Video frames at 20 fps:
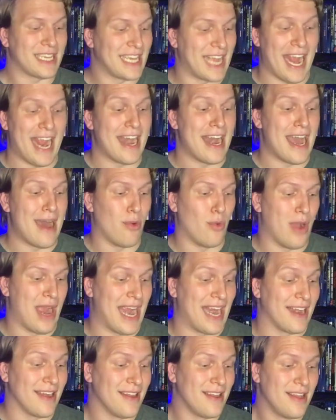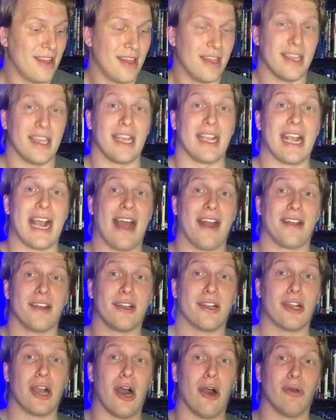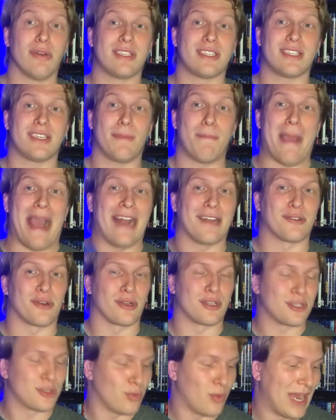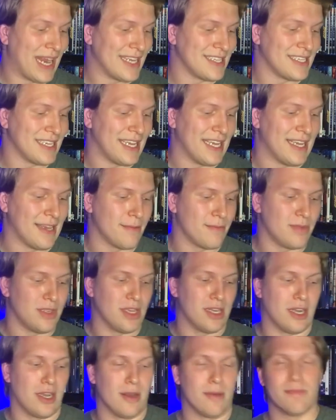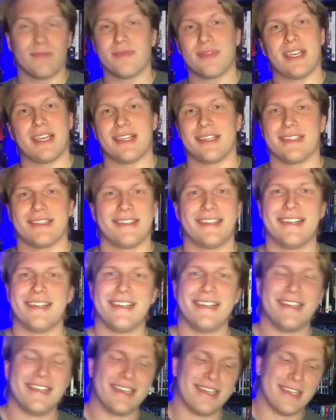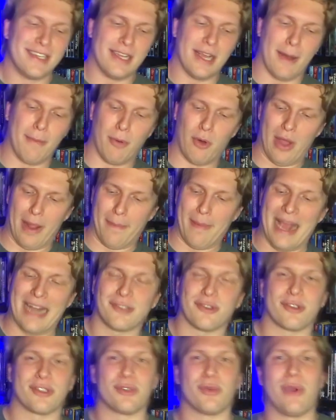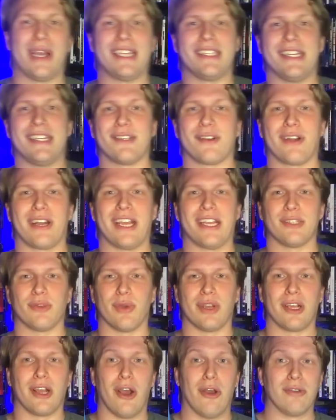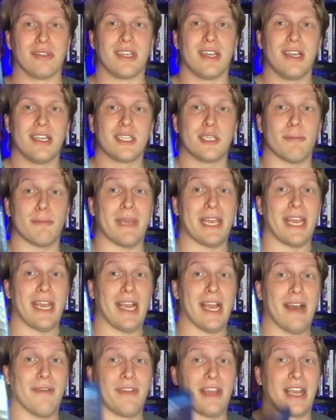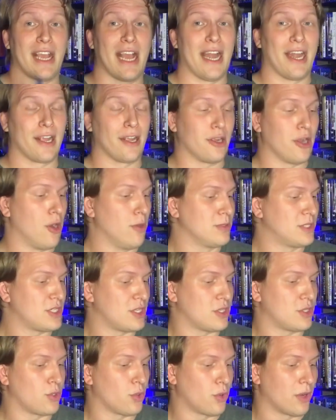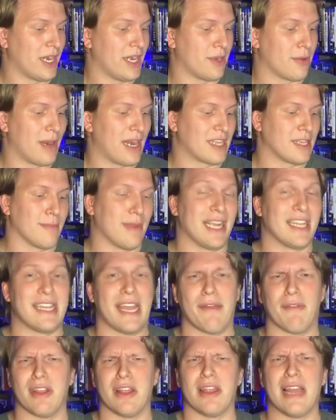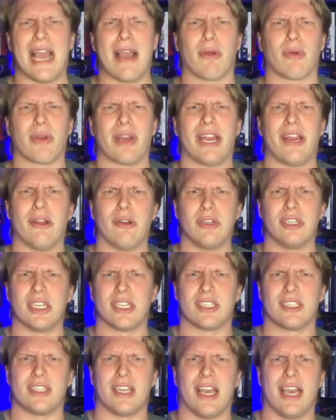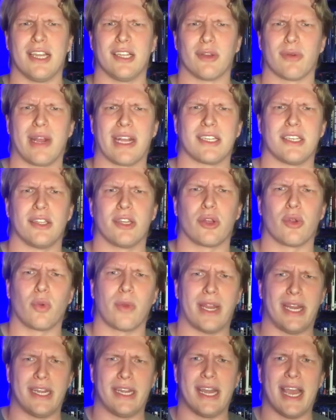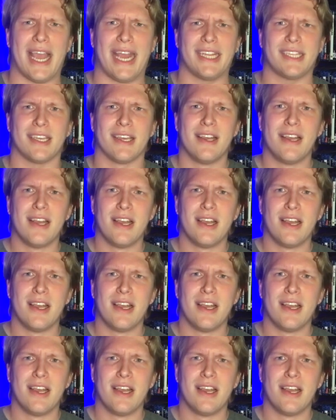Cannot wait. You got Ghost, Patrick Swayze, you know... Oh boy, Patrick Swayze turning into a ghost. Speaking of, you got a Ghost Story directed by David Lowery, who just directed The Green Knight.